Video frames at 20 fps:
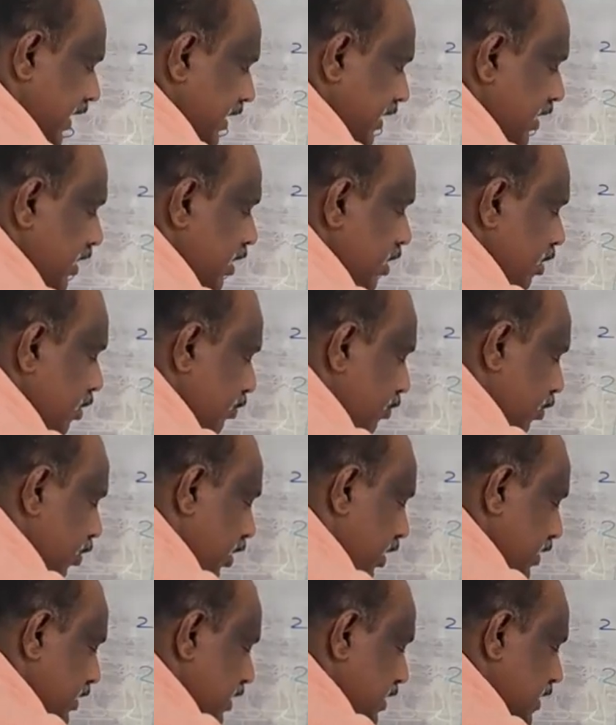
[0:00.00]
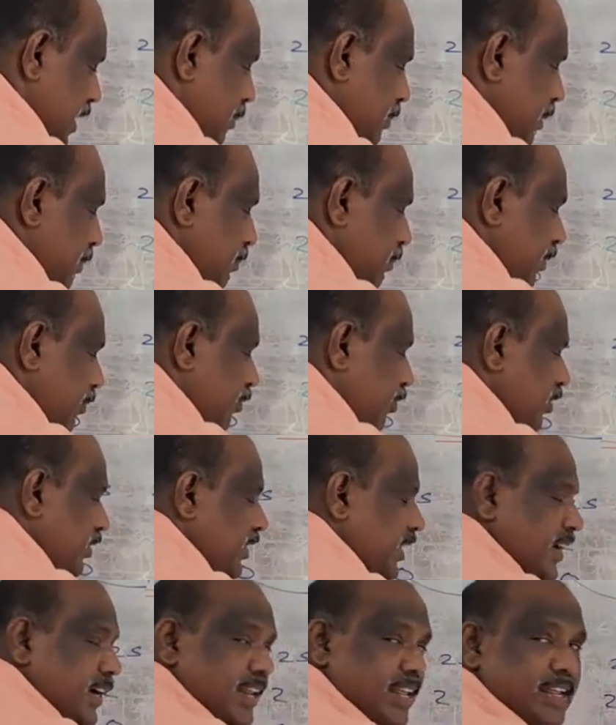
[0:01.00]
again, 4s is coming
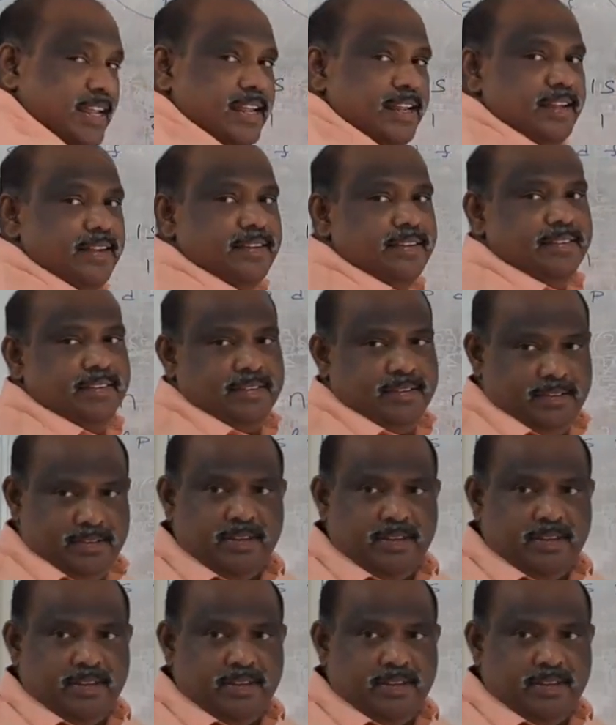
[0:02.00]
before 3D.